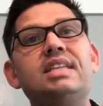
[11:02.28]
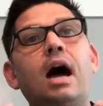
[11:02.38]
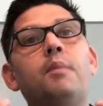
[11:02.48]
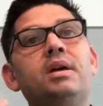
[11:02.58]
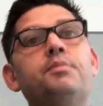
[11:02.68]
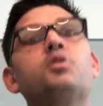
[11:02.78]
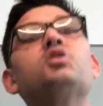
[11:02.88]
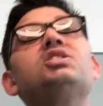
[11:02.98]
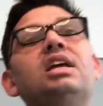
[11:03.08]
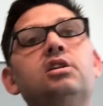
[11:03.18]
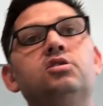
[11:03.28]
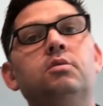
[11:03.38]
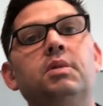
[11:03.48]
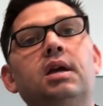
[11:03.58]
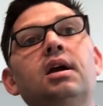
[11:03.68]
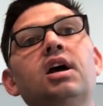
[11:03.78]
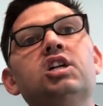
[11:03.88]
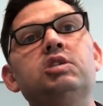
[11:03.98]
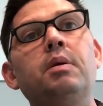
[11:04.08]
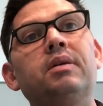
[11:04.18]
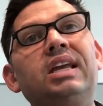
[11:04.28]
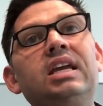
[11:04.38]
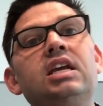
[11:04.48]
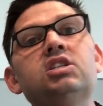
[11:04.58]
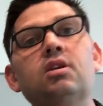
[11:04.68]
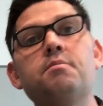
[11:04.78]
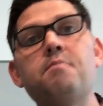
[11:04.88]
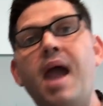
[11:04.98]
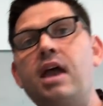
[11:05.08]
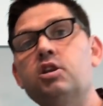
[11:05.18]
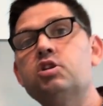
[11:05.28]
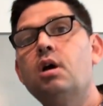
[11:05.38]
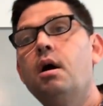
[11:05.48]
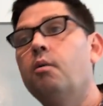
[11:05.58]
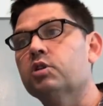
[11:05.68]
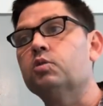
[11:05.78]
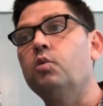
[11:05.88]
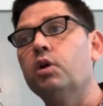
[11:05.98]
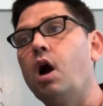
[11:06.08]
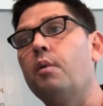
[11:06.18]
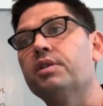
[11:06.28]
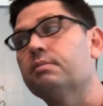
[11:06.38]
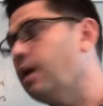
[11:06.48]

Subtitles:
now being presented to me to be able to easily manage what's going on within